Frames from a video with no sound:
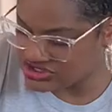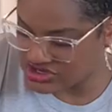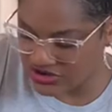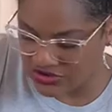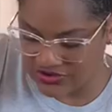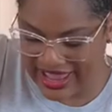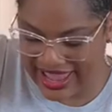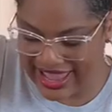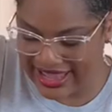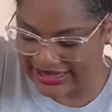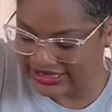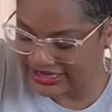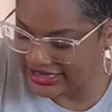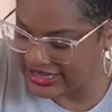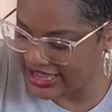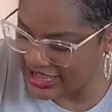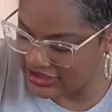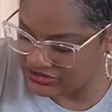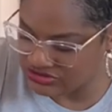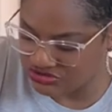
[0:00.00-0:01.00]
Don't add any
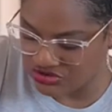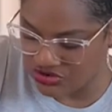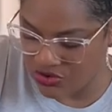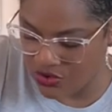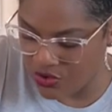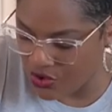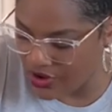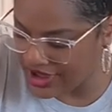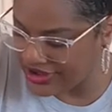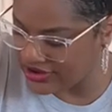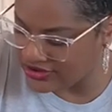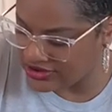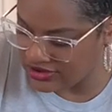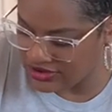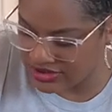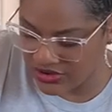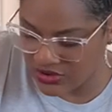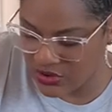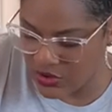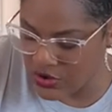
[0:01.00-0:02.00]
extra oil
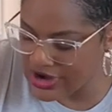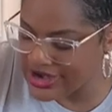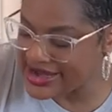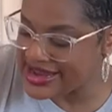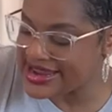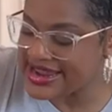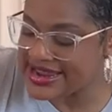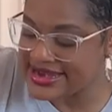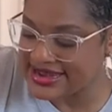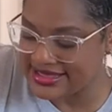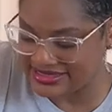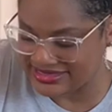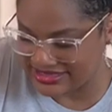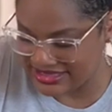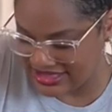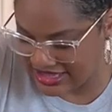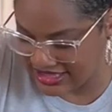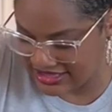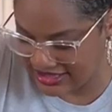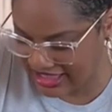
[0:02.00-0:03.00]
or
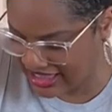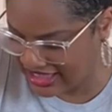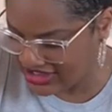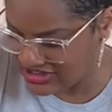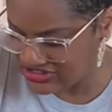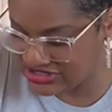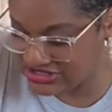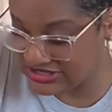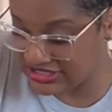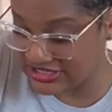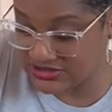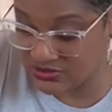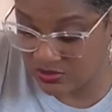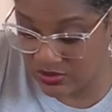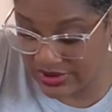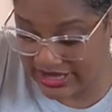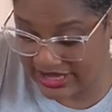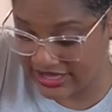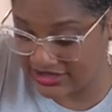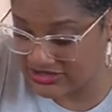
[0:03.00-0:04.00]
anything to these
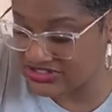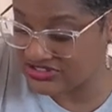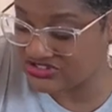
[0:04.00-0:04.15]
wings.